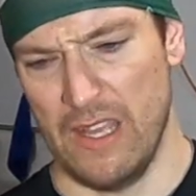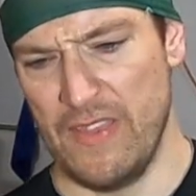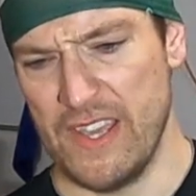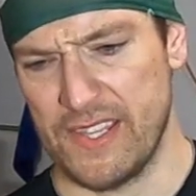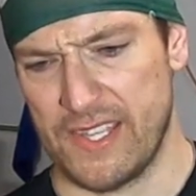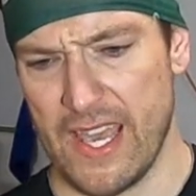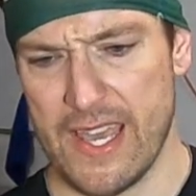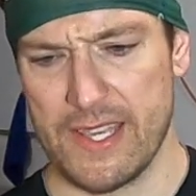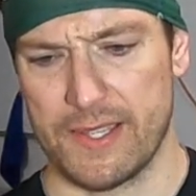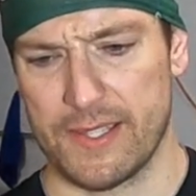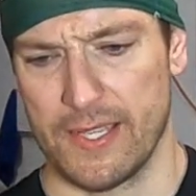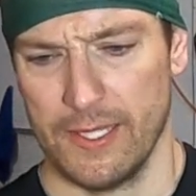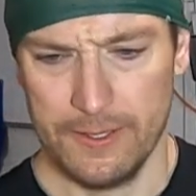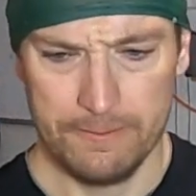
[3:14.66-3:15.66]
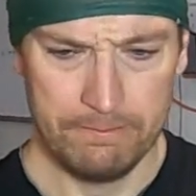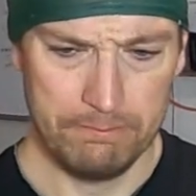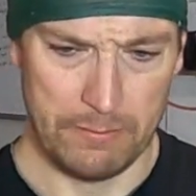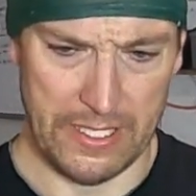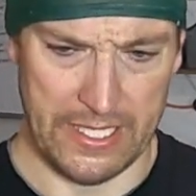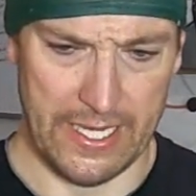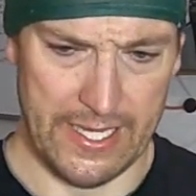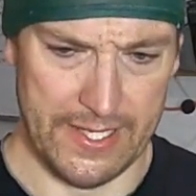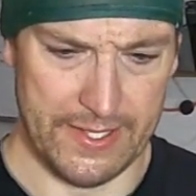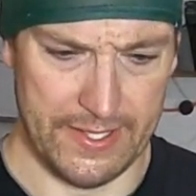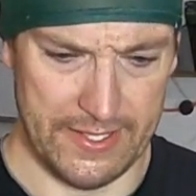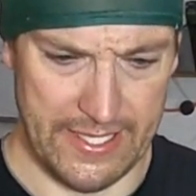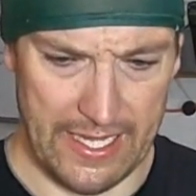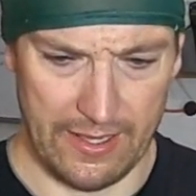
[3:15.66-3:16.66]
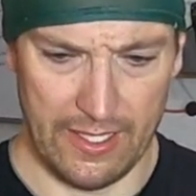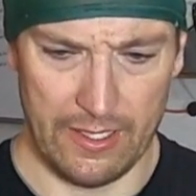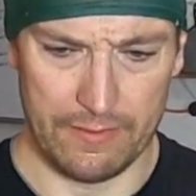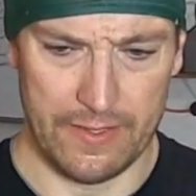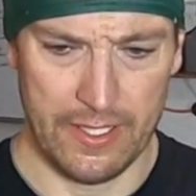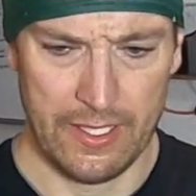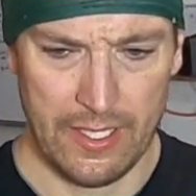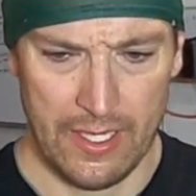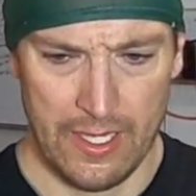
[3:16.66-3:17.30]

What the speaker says: In this case, because the deadlift,